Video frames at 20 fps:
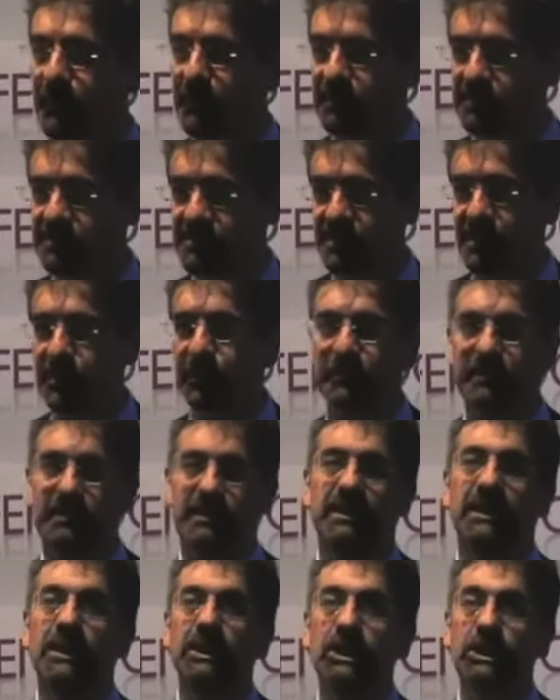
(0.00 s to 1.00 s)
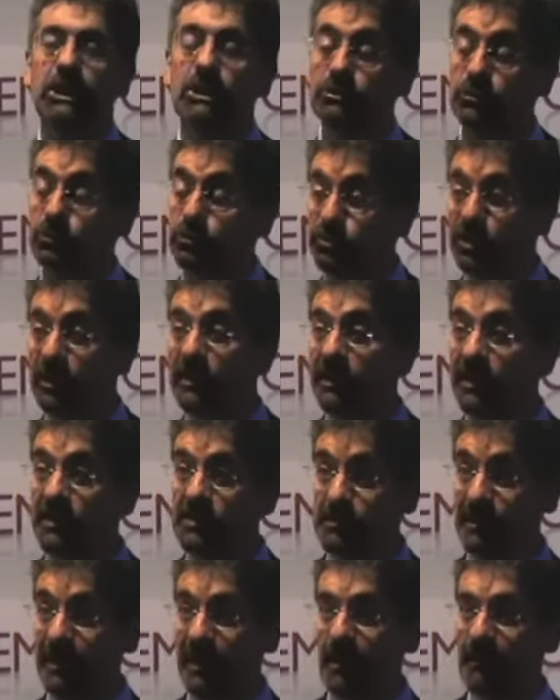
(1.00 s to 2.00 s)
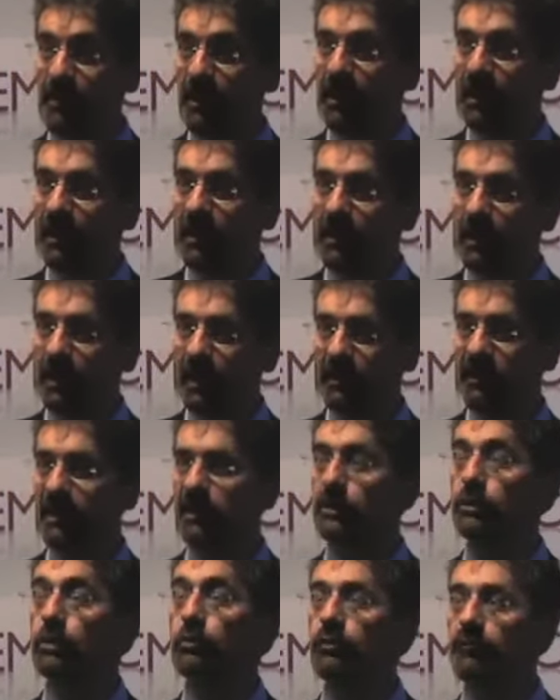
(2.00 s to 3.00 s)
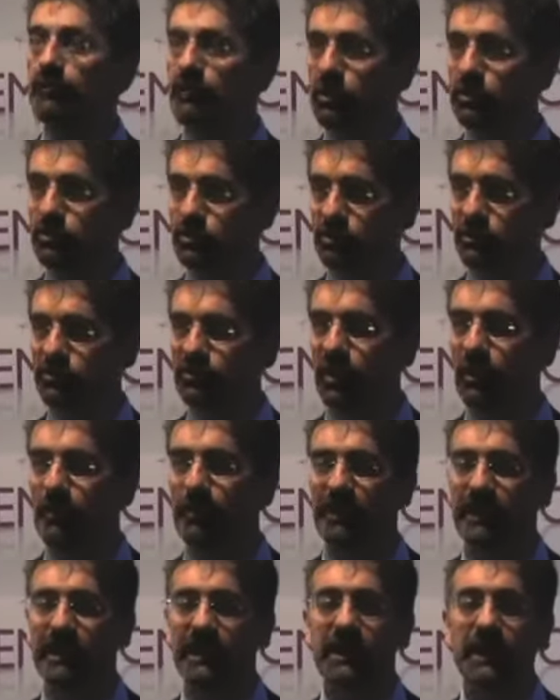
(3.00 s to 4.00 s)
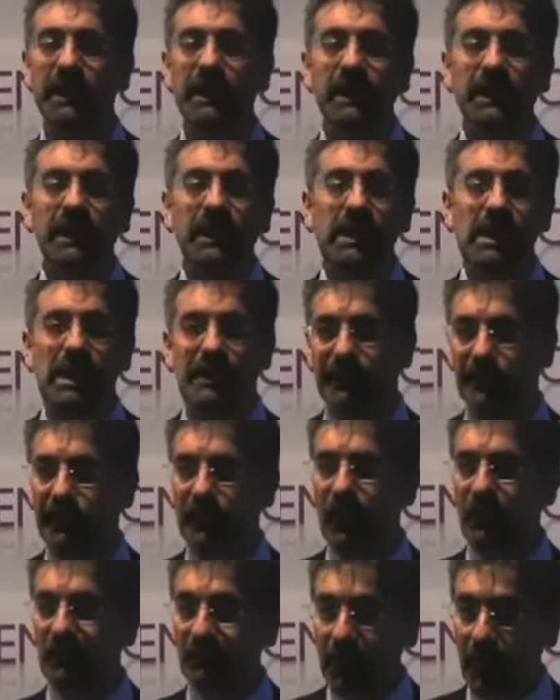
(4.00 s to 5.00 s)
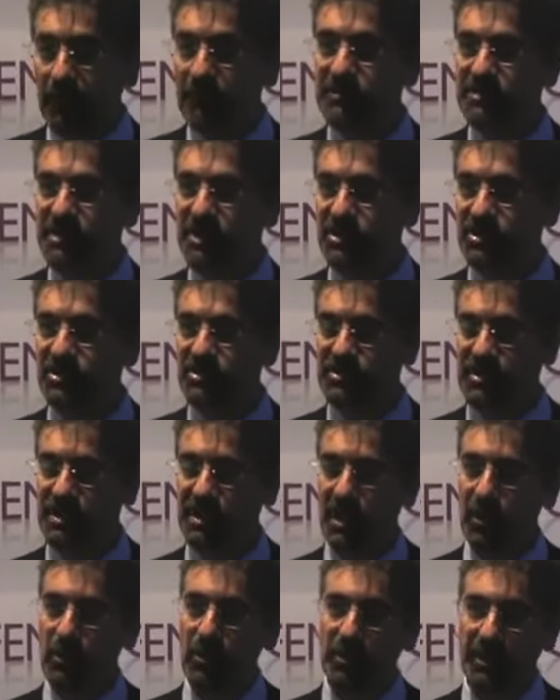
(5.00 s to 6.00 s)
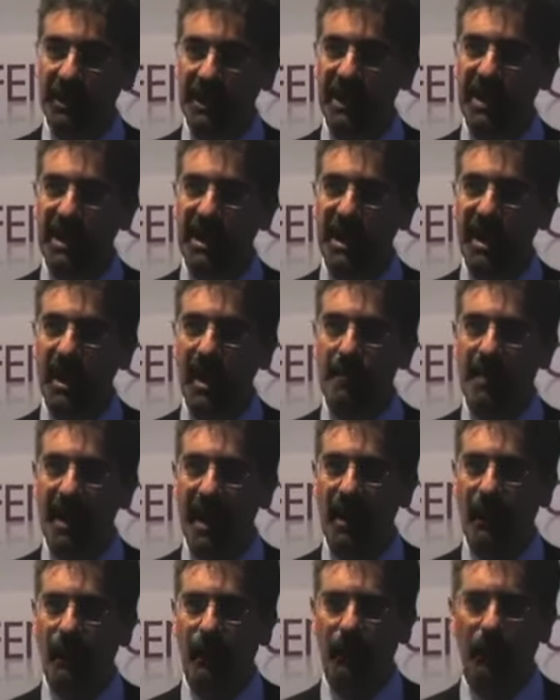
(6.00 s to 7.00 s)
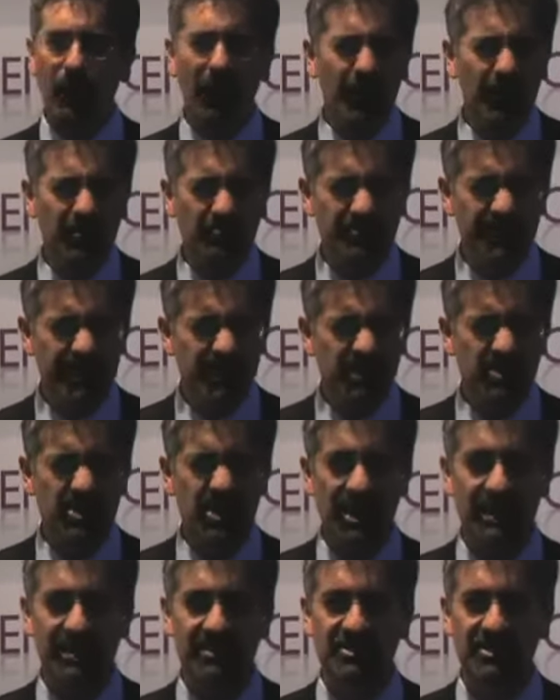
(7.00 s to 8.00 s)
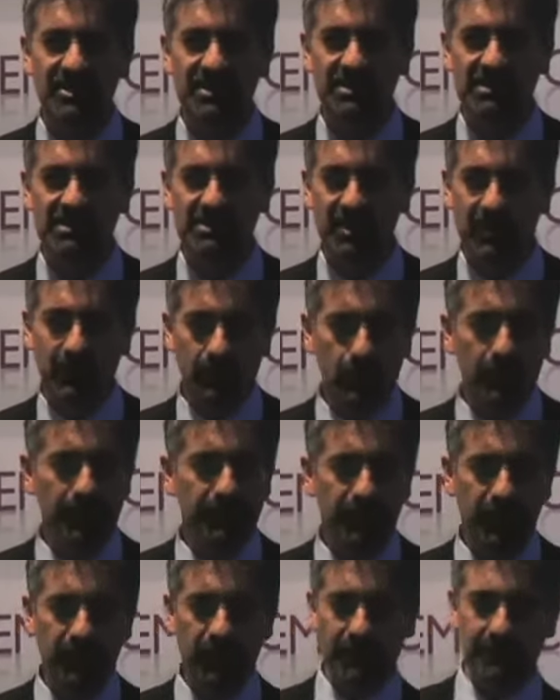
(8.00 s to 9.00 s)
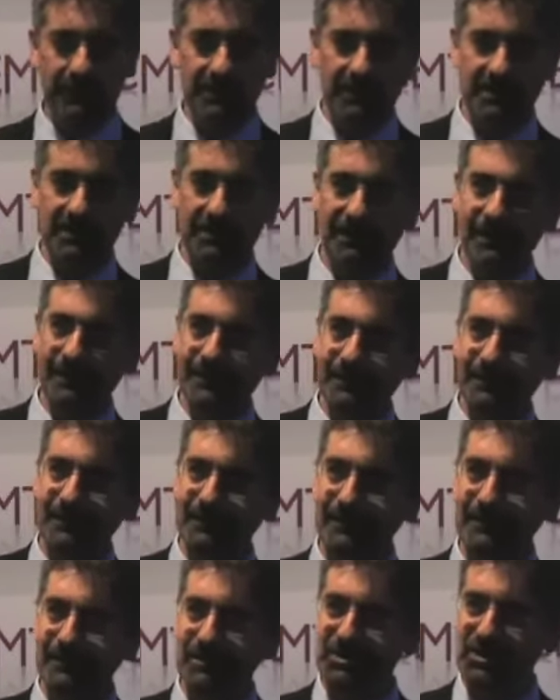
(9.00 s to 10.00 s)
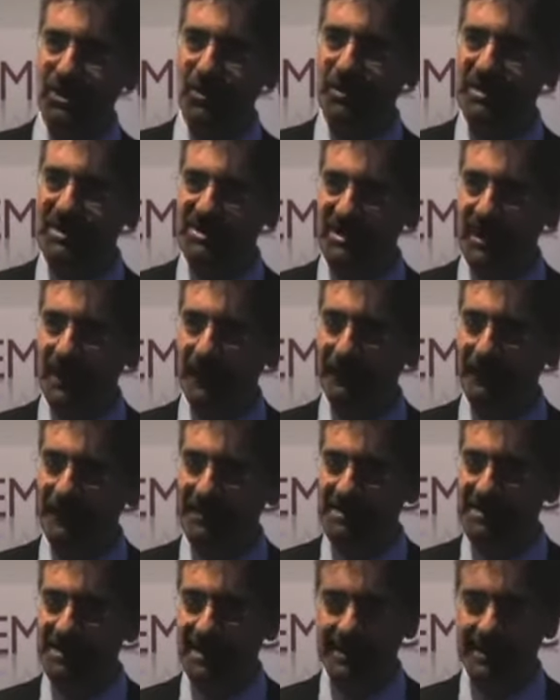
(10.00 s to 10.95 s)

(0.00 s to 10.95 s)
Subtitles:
the world's total. So suddenly it's become a near universal topic. And conversations that go on here about what are the real challenges, you know, we've heard the showy stuff that